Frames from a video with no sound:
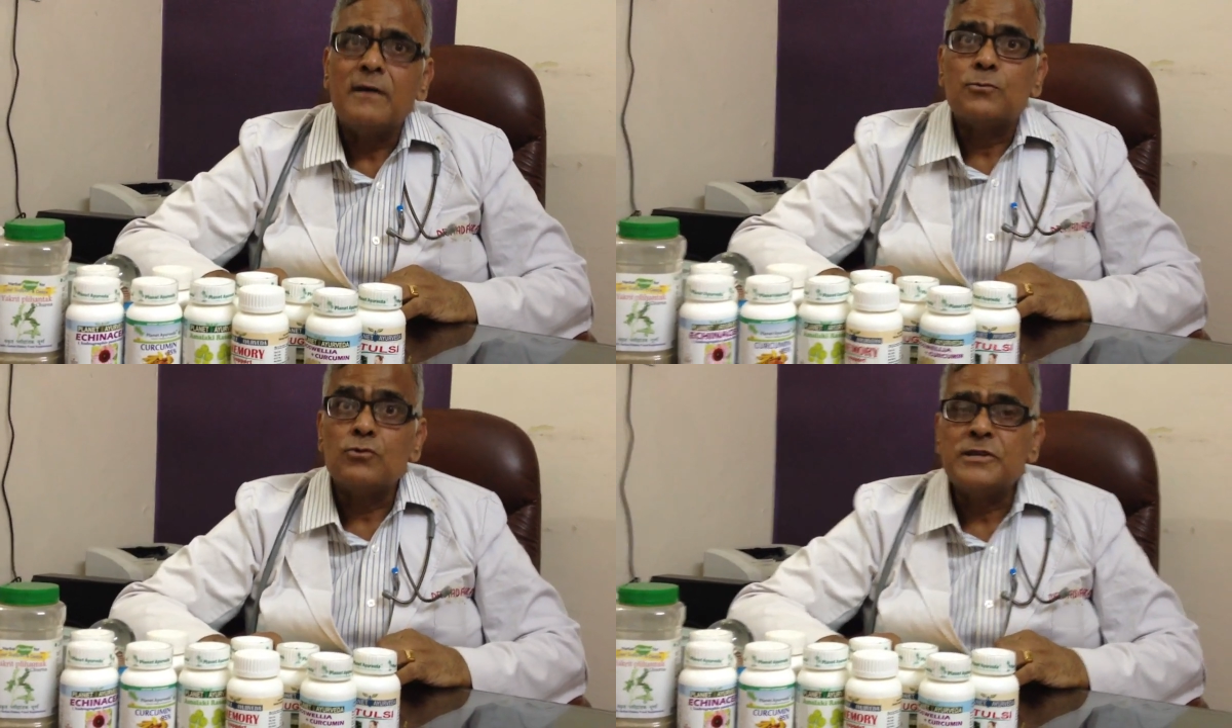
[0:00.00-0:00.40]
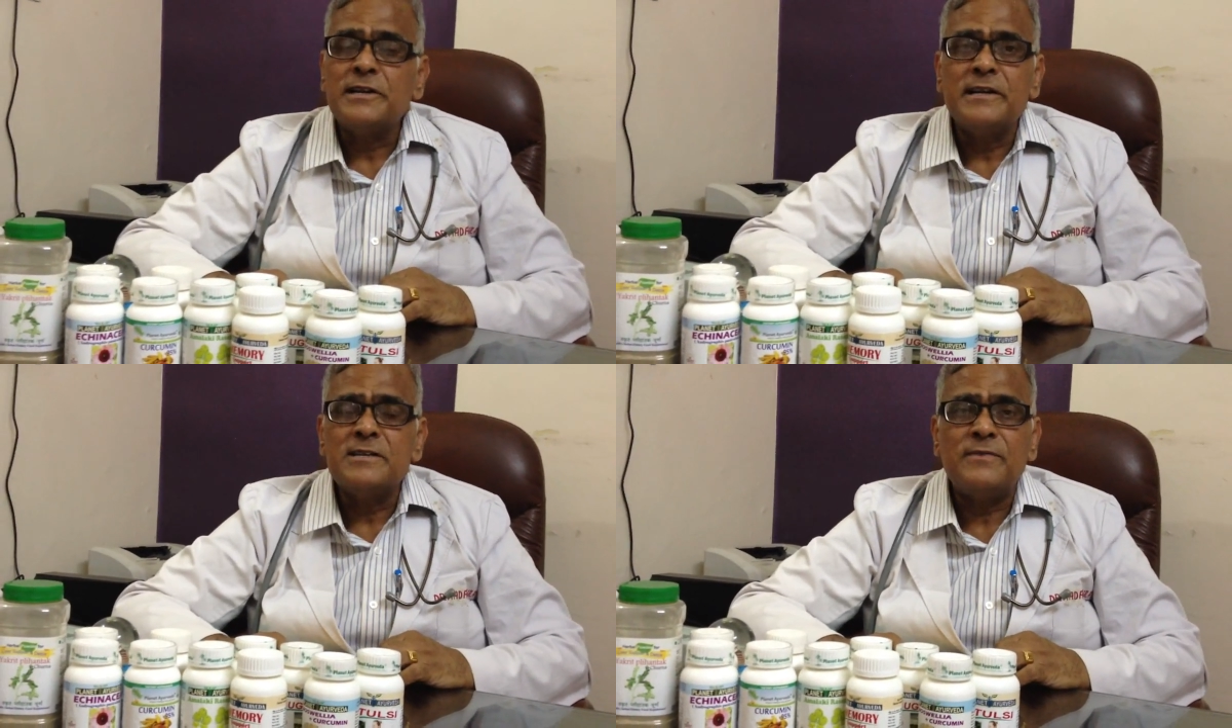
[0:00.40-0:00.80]

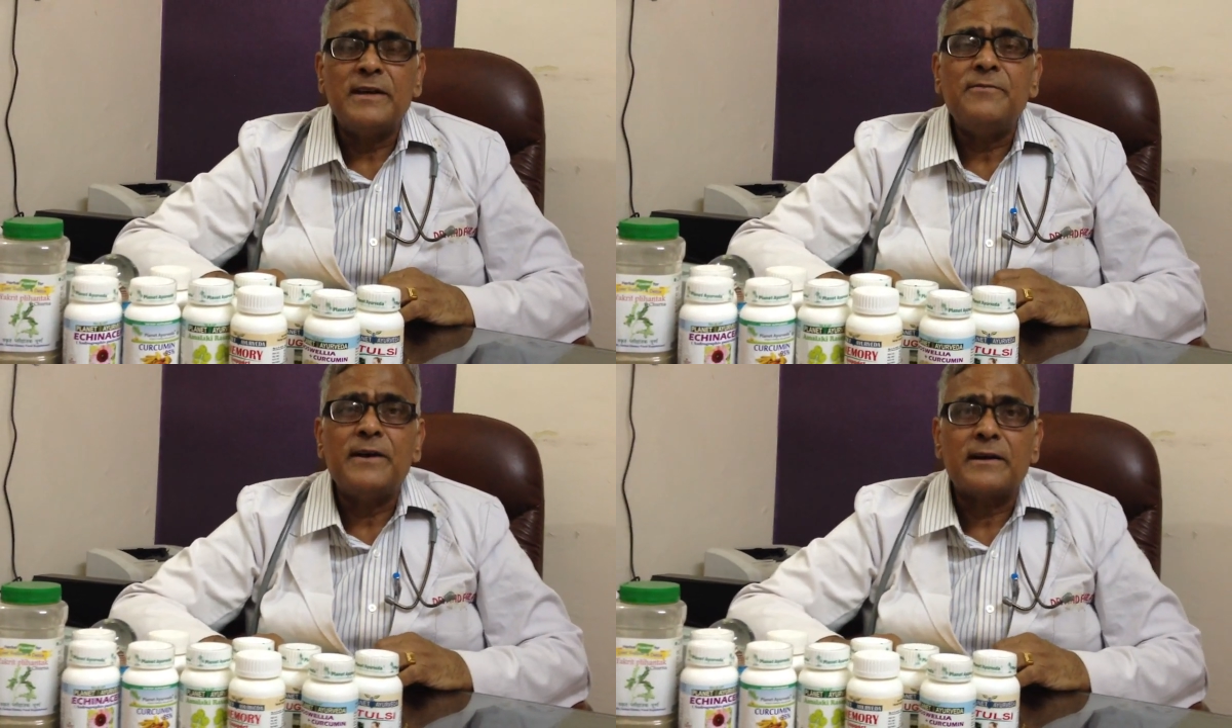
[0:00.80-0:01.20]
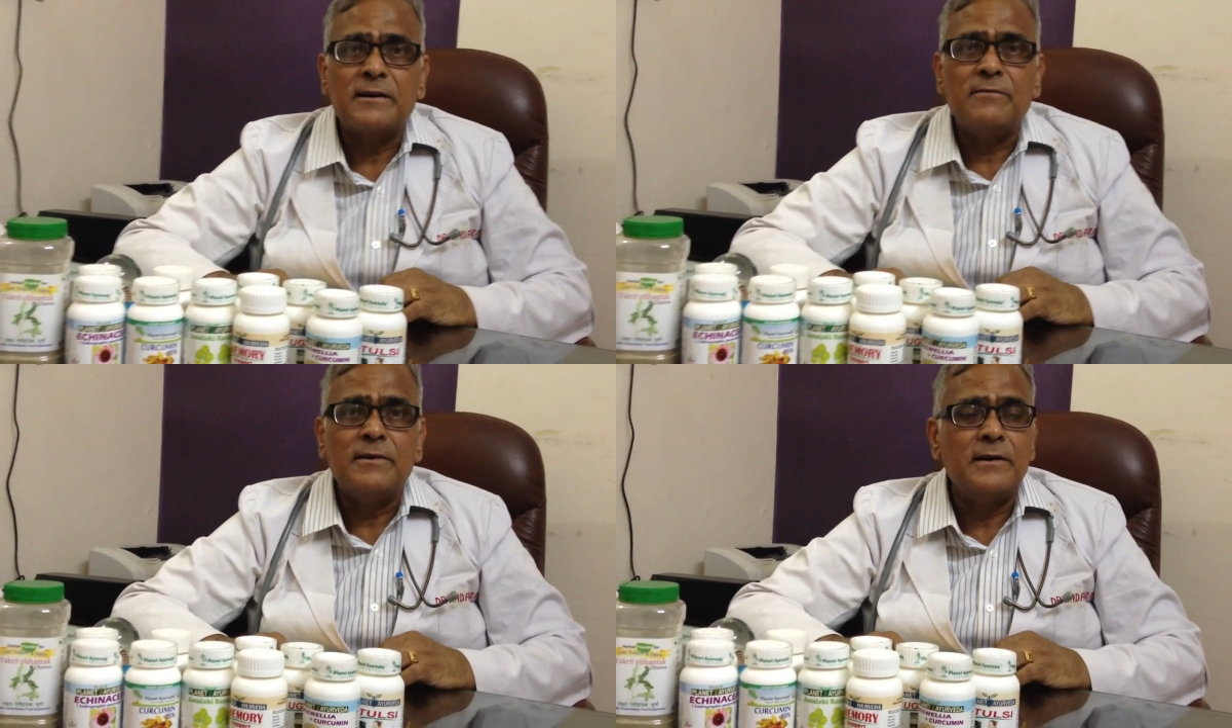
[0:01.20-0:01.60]
Tulsi tea is very
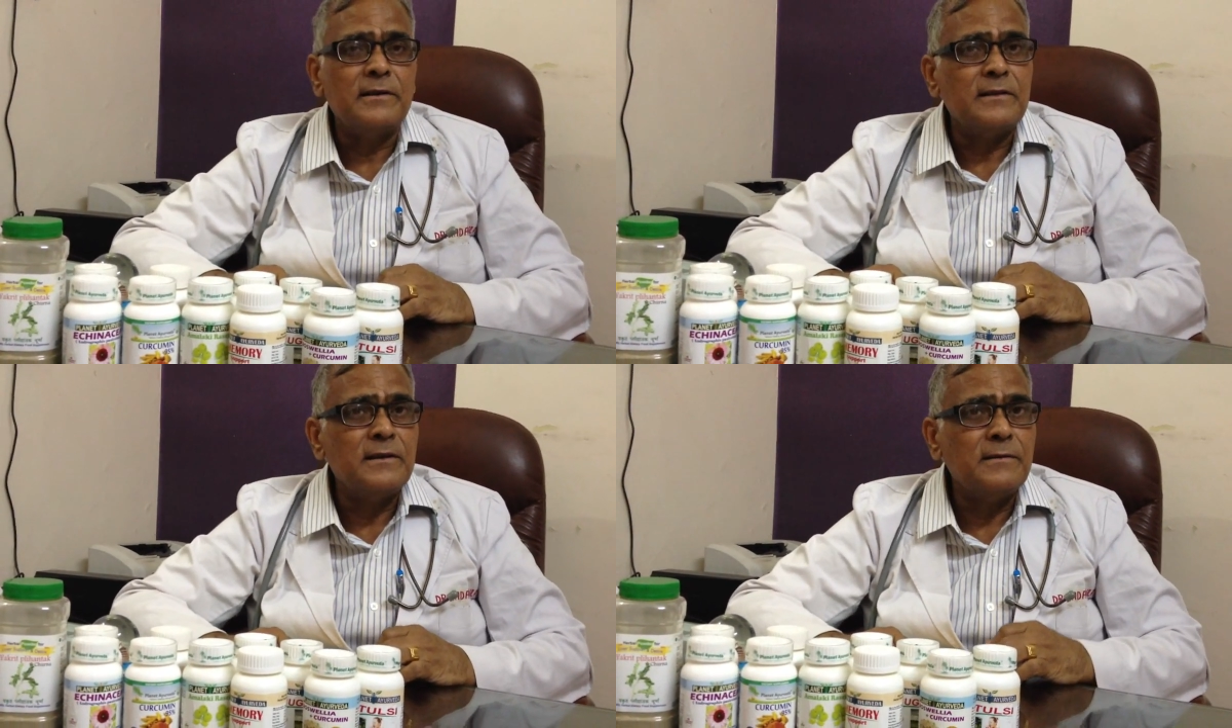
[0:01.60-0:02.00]
effective in